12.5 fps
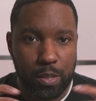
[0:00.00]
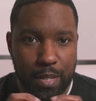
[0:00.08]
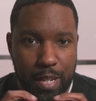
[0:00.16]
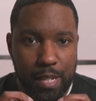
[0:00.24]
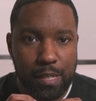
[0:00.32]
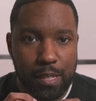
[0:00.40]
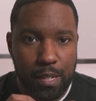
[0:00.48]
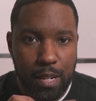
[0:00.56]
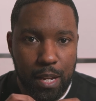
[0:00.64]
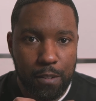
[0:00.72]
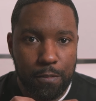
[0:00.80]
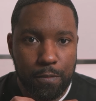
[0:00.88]
dense
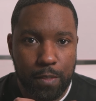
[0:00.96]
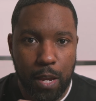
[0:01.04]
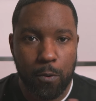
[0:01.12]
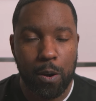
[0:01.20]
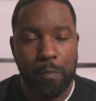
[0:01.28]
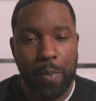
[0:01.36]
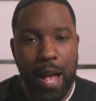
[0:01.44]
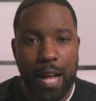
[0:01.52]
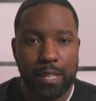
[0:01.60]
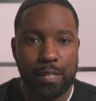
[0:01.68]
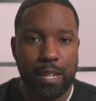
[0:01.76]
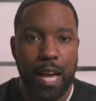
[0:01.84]
enough. They weren't
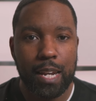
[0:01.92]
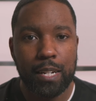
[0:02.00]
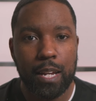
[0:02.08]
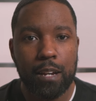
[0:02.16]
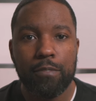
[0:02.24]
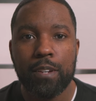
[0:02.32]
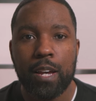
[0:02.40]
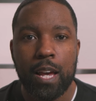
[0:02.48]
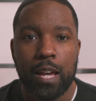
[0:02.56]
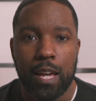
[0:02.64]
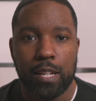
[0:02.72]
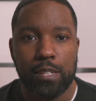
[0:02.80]
packed tight enough.
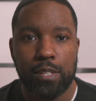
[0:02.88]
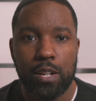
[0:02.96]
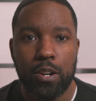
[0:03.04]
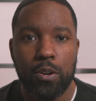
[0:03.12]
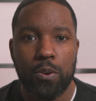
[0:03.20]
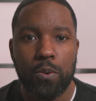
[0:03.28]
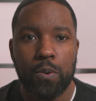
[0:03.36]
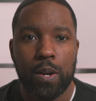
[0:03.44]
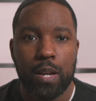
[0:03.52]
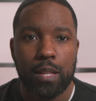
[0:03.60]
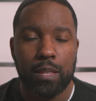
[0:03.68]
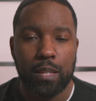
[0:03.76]
And so
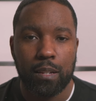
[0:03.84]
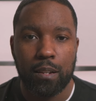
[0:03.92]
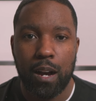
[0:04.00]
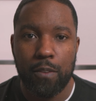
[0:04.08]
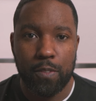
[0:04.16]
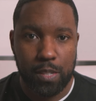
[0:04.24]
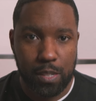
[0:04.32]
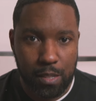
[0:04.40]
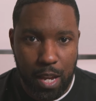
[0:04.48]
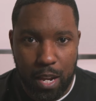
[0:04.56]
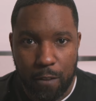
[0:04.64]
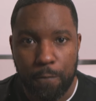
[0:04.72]
the coffee just
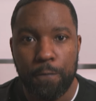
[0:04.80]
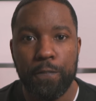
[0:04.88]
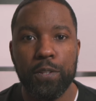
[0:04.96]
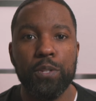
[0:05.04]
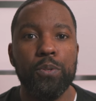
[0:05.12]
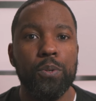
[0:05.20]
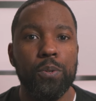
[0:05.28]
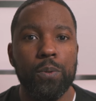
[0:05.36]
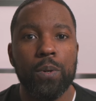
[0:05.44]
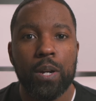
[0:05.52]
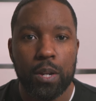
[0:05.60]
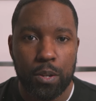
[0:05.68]
kind of
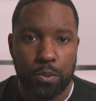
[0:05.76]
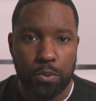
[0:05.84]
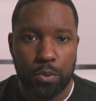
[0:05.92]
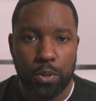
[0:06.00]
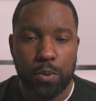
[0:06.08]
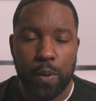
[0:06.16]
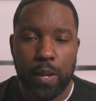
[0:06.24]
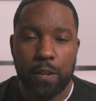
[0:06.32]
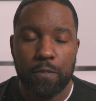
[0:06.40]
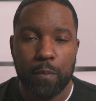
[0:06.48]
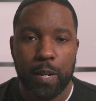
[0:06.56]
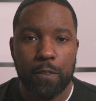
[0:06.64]
flew through
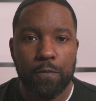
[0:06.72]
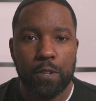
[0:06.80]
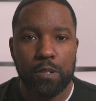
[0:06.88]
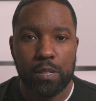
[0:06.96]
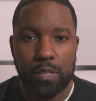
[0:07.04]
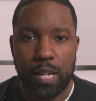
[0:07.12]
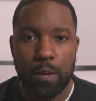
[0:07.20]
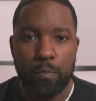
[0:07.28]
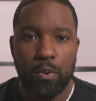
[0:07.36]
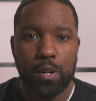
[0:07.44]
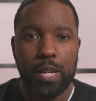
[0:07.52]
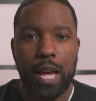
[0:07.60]
it from an infusion
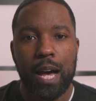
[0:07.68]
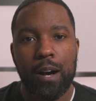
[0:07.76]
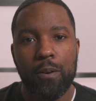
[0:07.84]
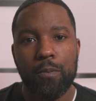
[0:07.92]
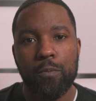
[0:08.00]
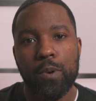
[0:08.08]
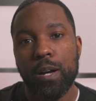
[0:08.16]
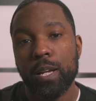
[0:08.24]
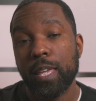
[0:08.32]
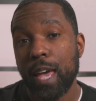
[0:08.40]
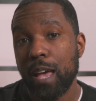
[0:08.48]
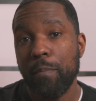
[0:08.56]
standpoint. Now,
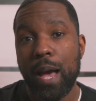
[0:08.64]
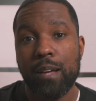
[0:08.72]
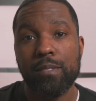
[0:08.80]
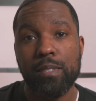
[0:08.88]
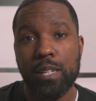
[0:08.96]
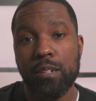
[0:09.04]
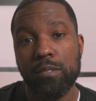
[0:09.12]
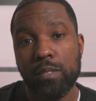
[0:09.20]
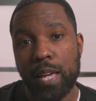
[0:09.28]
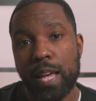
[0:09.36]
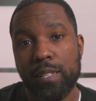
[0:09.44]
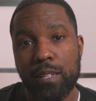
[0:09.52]
what came out still
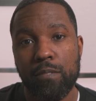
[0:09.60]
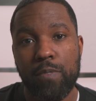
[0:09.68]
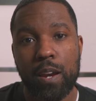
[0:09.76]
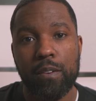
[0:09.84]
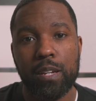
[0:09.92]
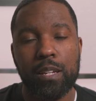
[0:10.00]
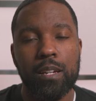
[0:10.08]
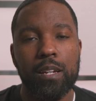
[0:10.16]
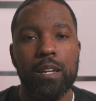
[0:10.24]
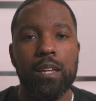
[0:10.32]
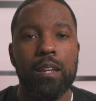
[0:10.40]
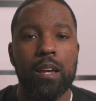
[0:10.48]
tasted very
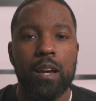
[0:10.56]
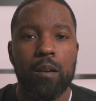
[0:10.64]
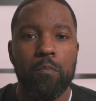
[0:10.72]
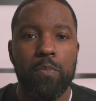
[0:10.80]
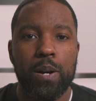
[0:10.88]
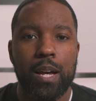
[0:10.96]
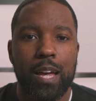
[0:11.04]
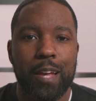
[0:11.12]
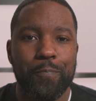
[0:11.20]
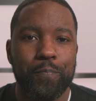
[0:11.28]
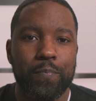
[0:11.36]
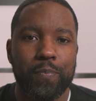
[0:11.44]
good,
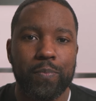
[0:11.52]
but